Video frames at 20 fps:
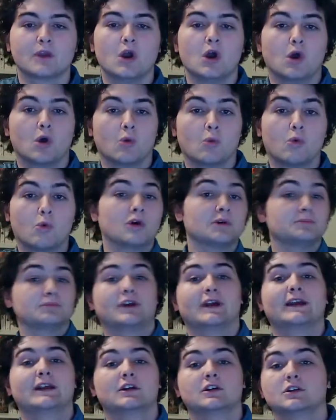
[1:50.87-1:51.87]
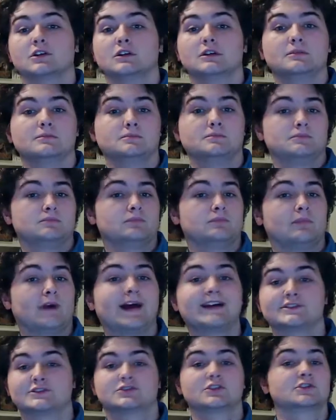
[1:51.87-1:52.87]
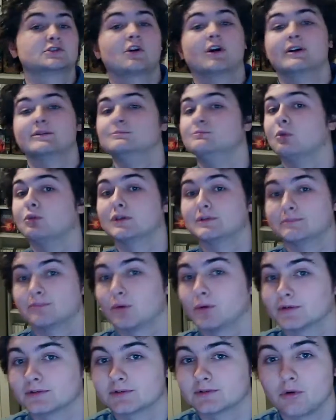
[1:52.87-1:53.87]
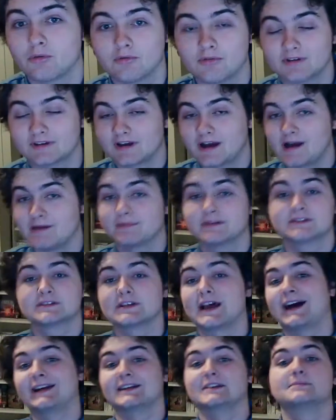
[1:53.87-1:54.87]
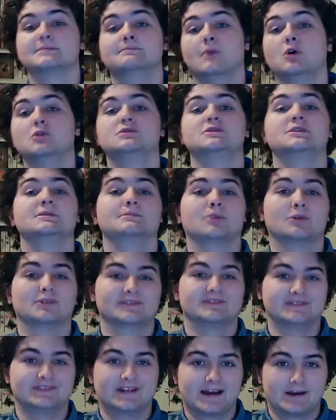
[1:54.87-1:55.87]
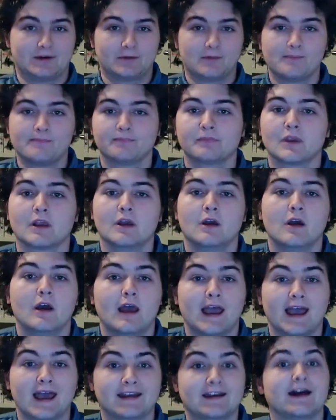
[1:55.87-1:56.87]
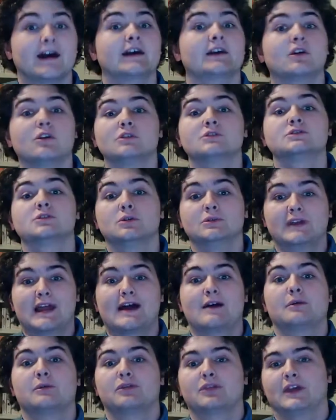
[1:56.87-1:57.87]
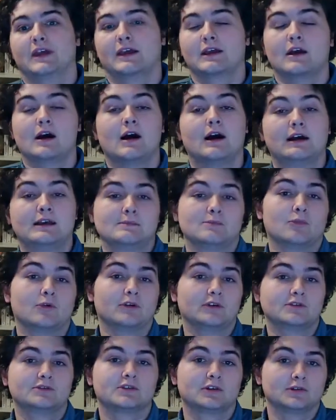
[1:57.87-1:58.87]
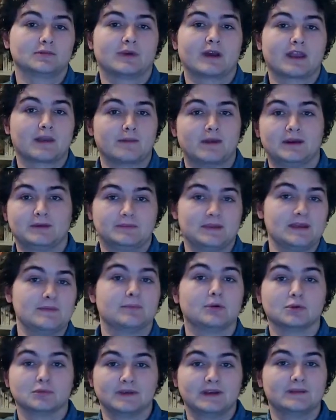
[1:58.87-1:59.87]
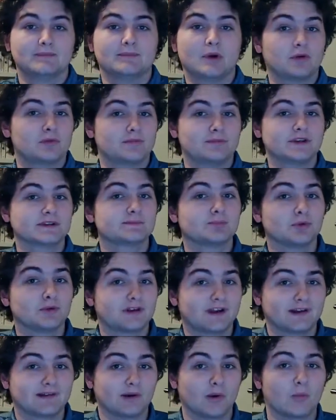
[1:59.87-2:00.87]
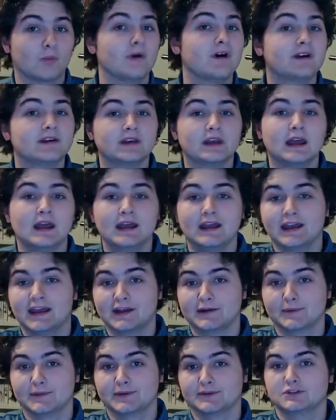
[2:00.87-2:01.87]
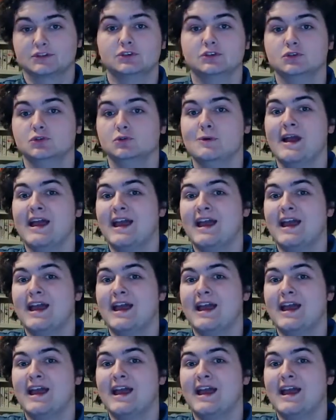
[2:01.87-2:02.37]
Warbreaker has just gotten more important over the time. It's at its most important now. And I also now think I am going to start recommending people read both Mistborn Era 1, Era 2,